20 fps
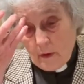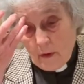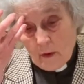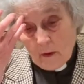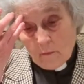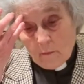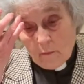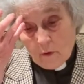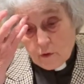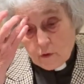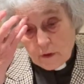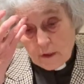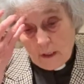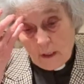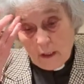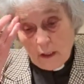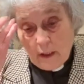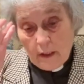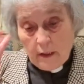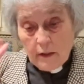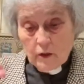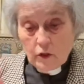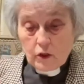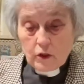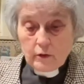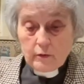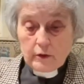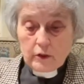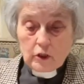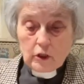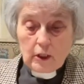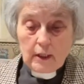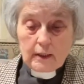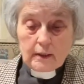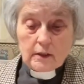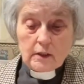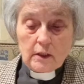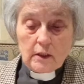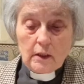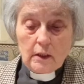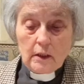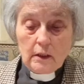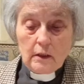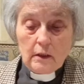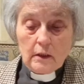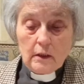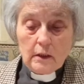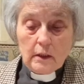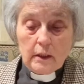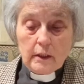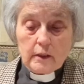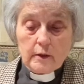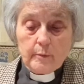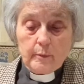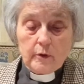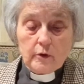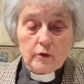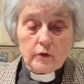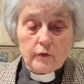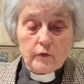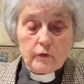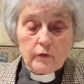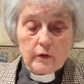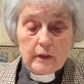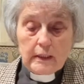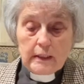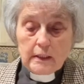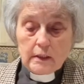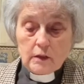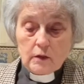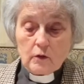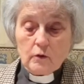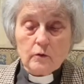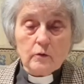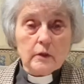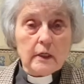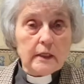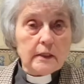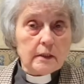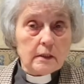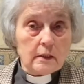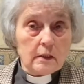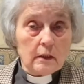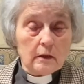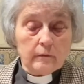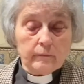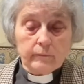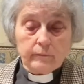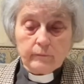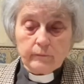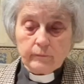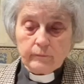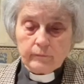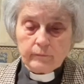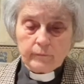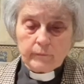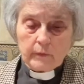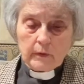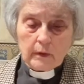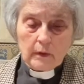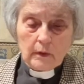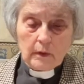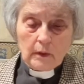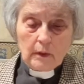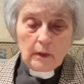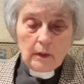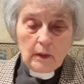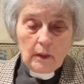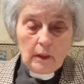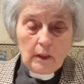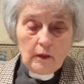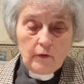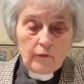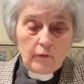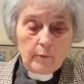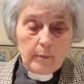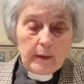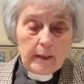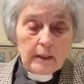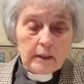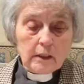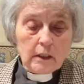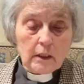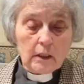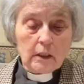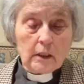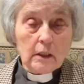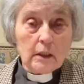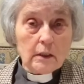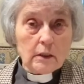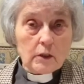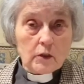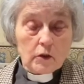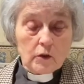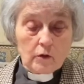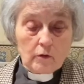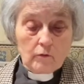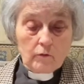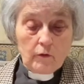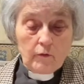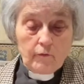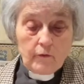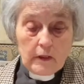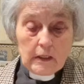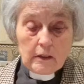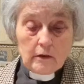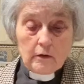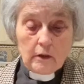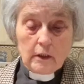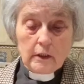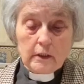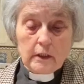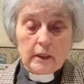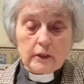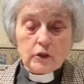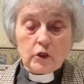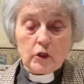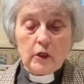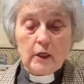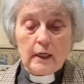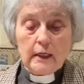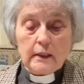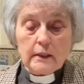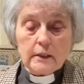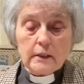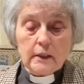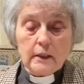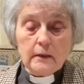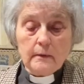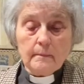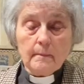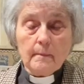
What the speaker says: Mordecai, a Jewish exile, had a beautiful niece called Esther. He forbade her to reveal her nationality,